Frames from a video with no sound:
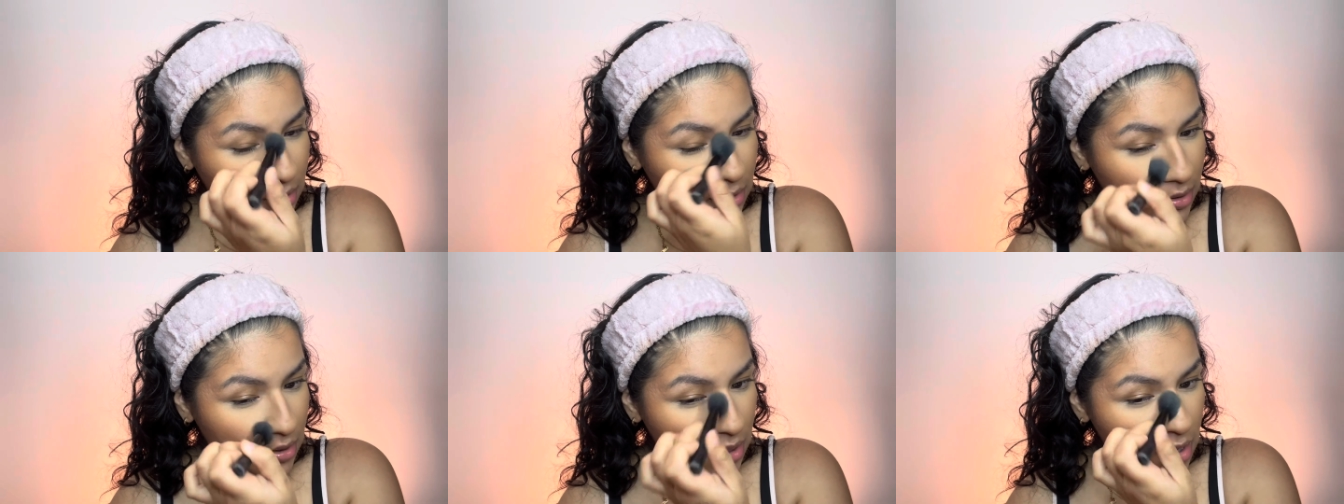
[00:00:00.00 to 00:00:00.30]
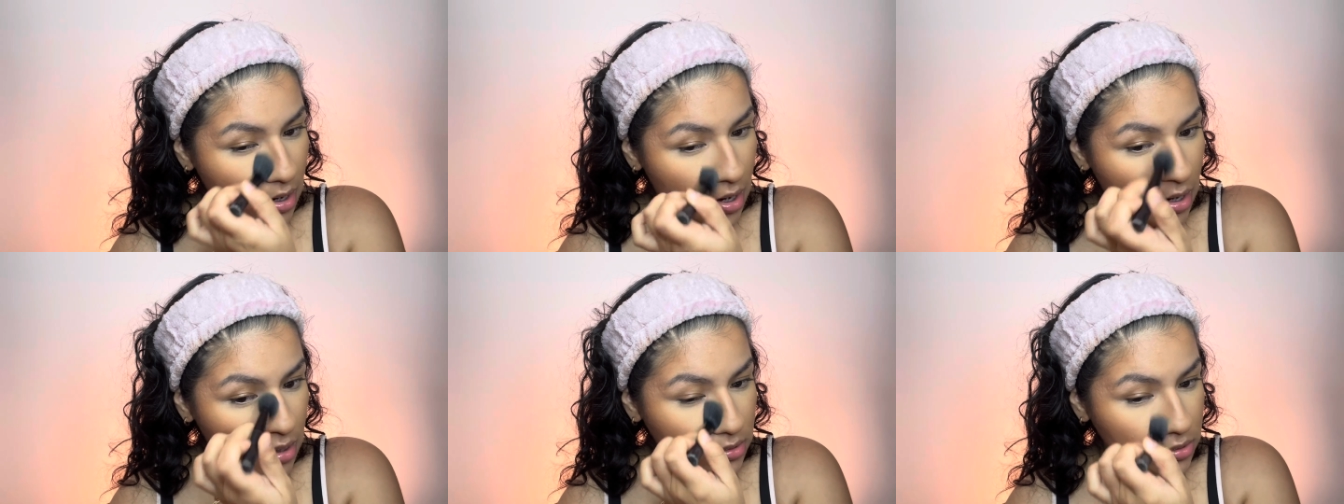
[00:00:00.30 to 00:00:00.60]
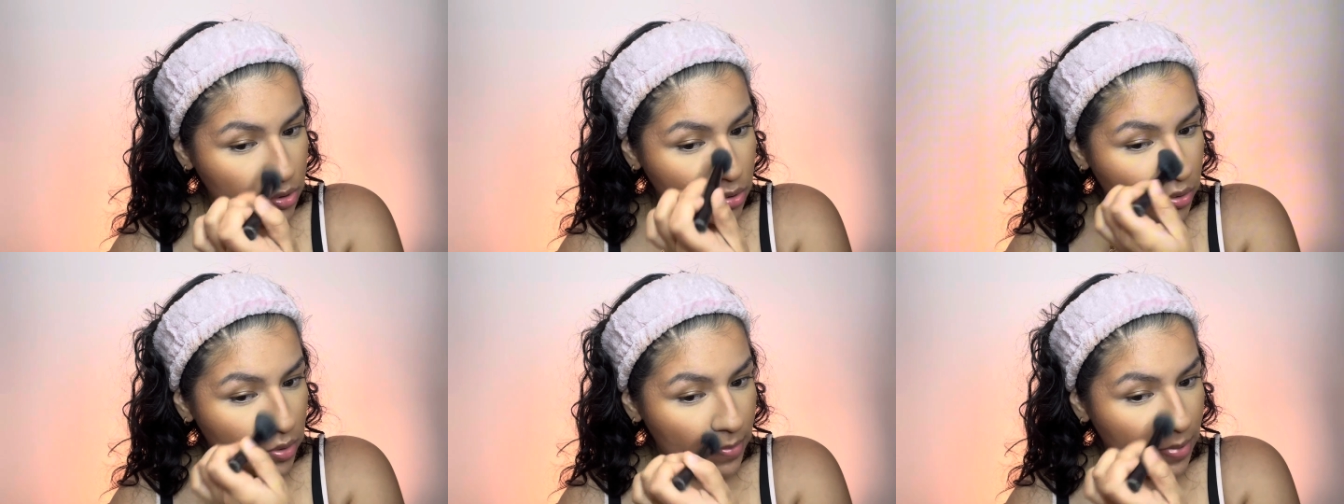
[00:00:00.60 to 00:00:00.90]

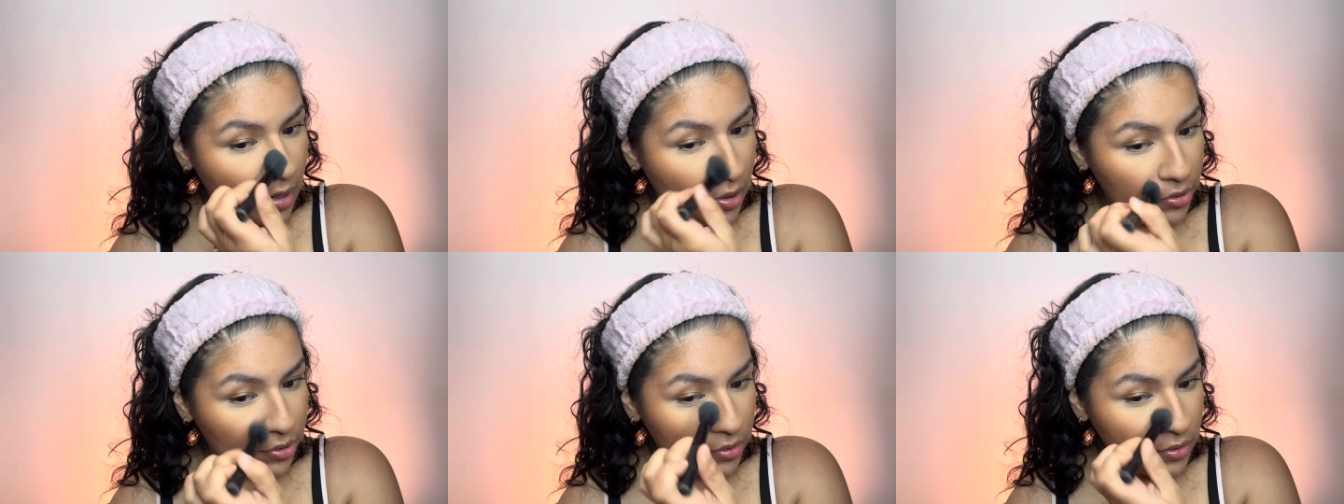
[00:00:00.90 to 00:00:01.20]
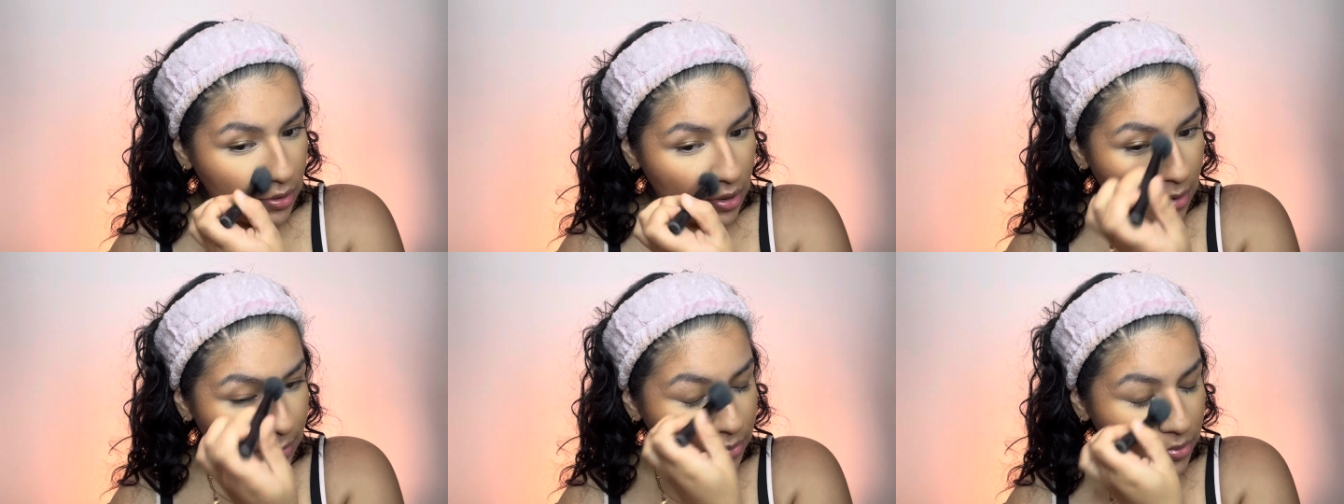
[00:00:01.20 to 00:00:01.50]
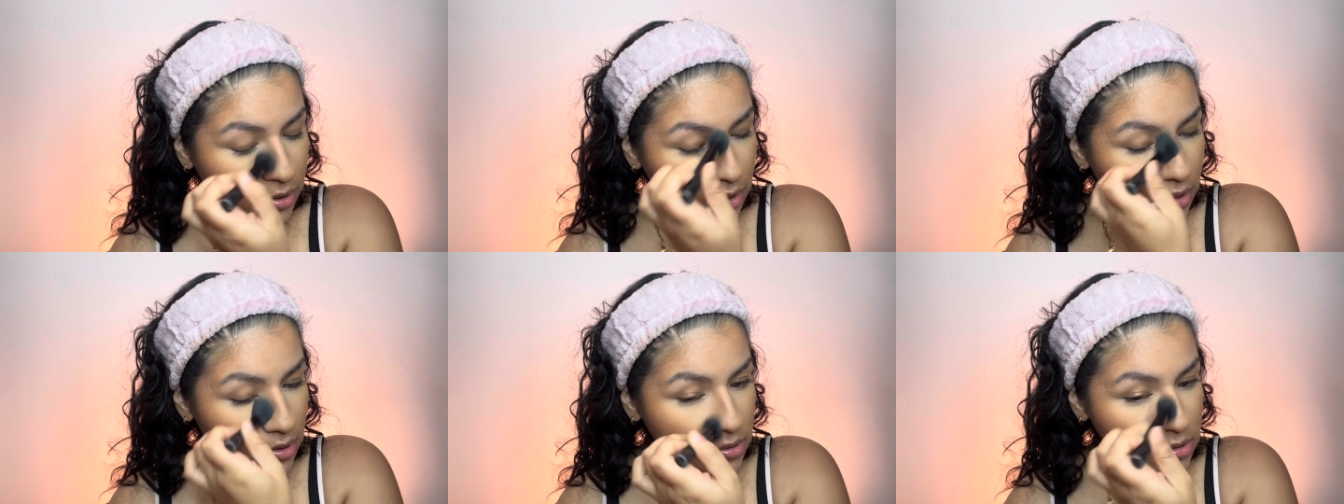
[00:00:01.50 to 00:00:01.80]
contour powder that I
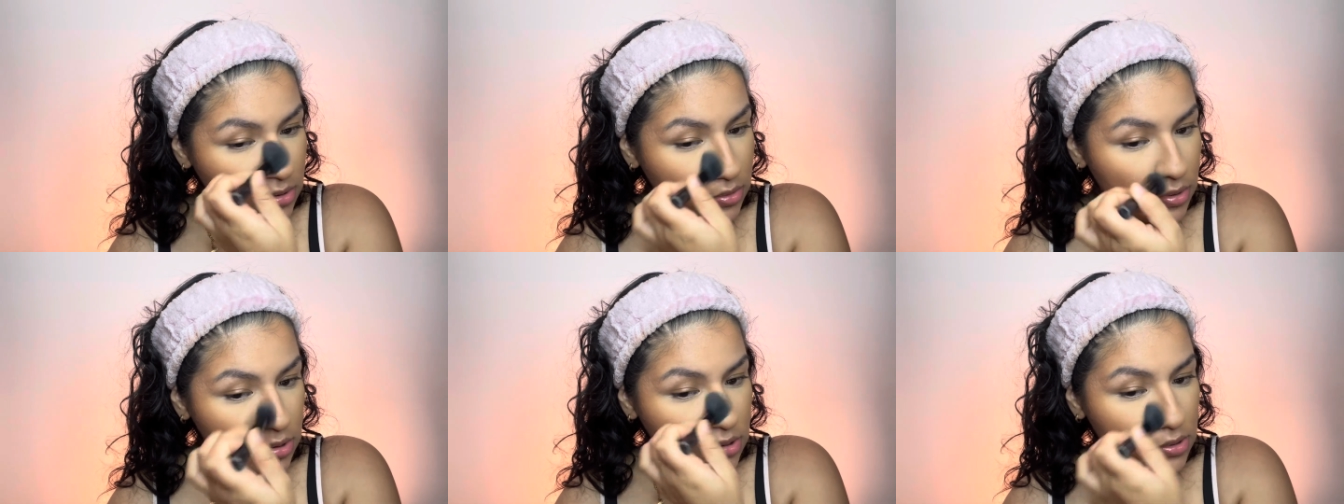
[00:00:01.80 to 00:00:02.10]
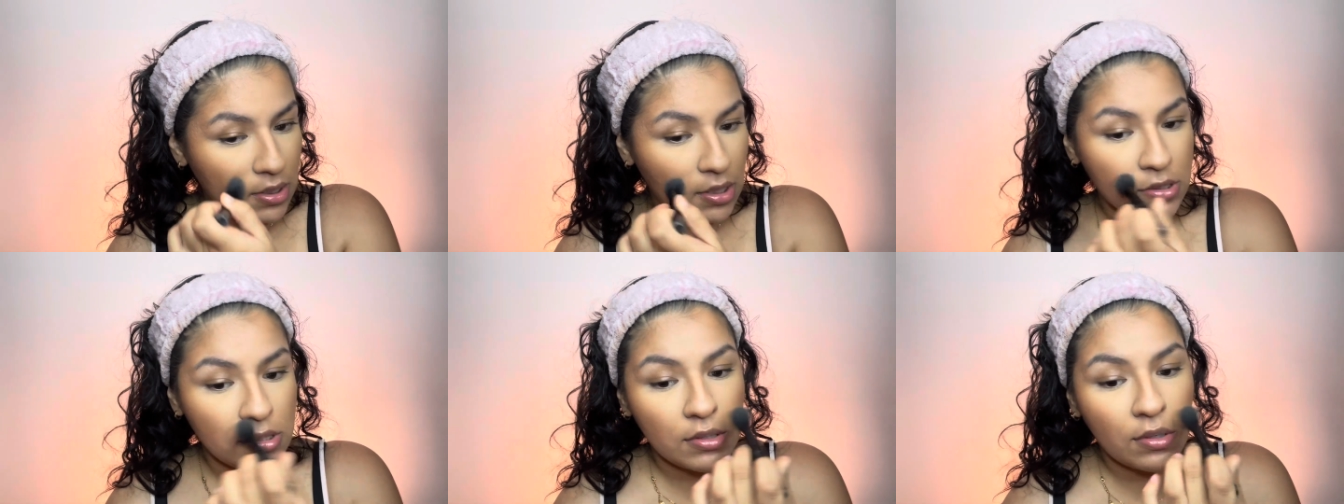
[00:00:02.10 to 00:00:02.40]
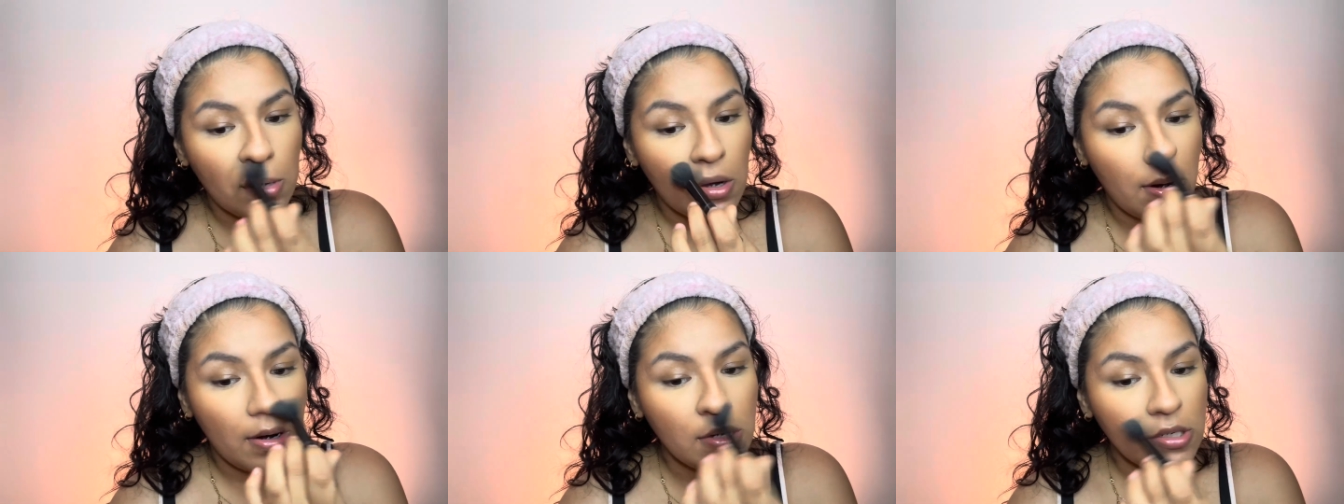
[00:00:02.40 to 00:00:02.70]
put in, so it's not so
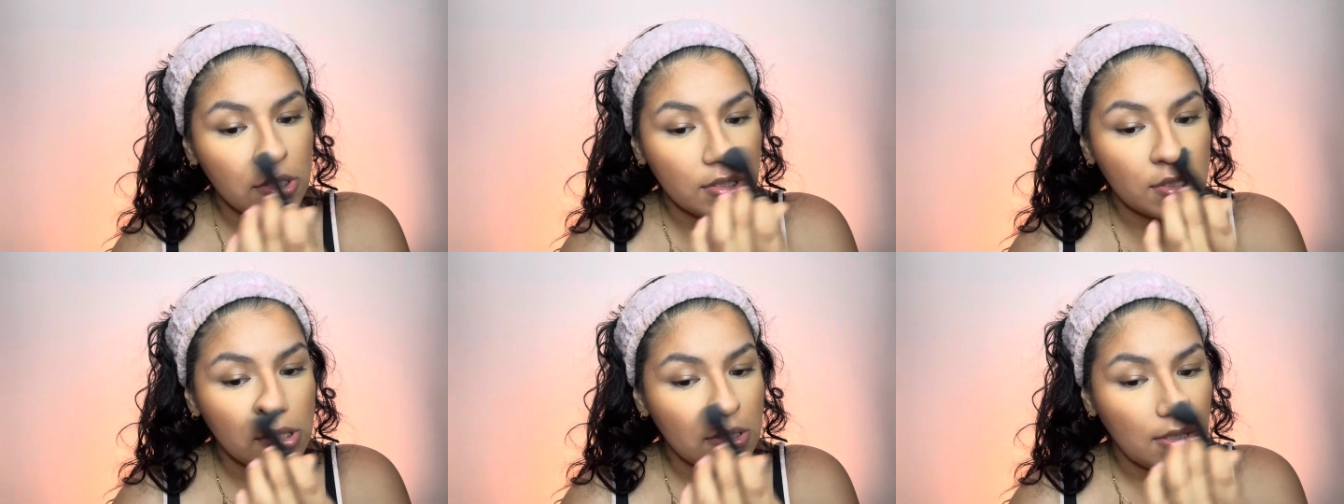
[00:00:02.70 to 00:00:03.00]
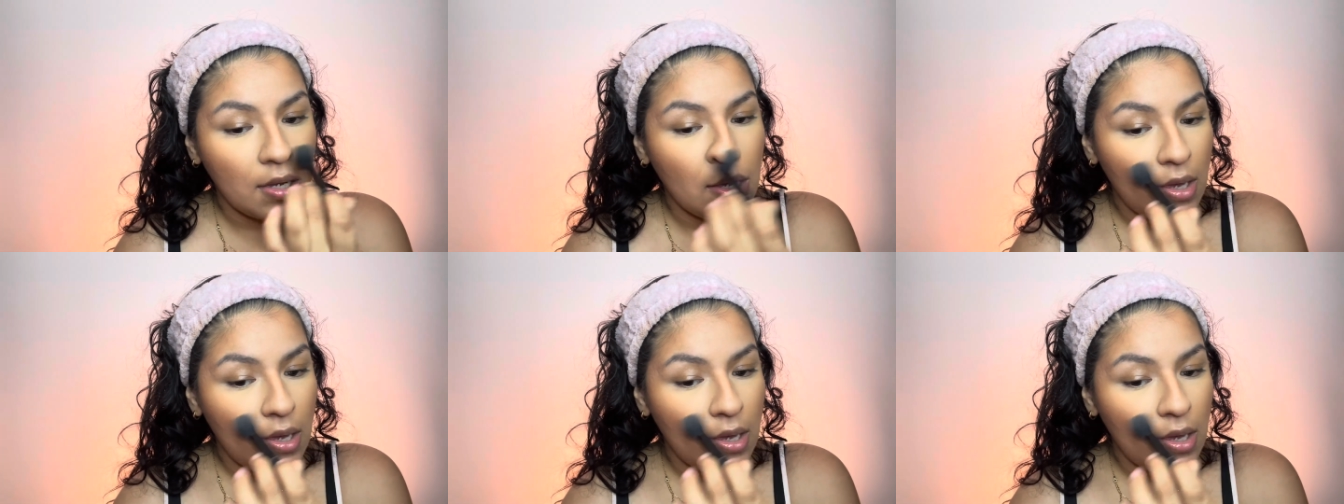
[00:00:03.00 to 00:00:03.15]
harsh.